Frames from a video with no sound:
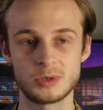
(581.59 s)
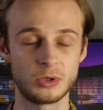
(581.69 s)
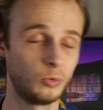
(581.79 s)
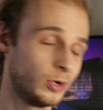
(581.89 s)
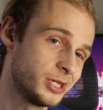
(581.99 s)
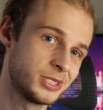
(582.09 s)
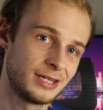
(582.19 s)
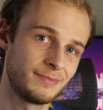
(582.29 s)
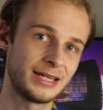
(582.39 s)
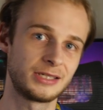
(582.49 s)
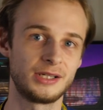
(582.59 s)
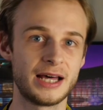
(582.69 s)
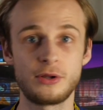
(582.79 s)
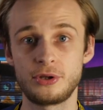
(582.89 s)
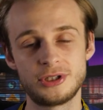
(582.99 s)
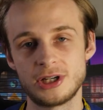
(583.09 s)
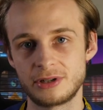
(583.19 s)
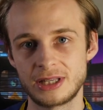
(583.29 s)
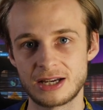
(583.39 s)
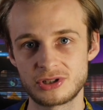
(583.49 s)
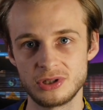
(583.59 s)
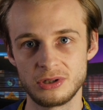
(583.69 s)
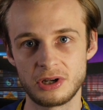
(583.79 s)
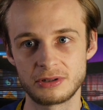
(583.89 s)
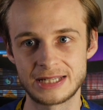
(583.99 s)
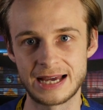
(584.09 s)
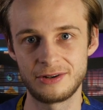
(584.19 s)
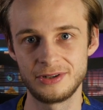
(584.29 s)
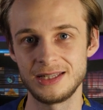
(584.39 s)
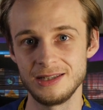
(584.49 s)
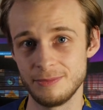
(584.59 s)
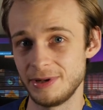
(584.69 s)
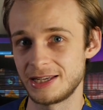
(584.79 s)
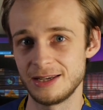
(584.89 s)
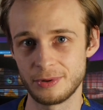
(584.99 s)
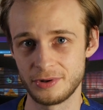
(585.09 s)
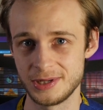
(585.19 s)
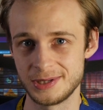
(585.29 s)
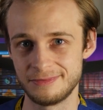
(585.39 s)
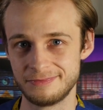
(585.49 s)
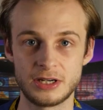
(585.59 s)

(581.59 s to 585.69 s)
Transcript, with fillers: or worsening mental health during a national lockdown, you pick your poison.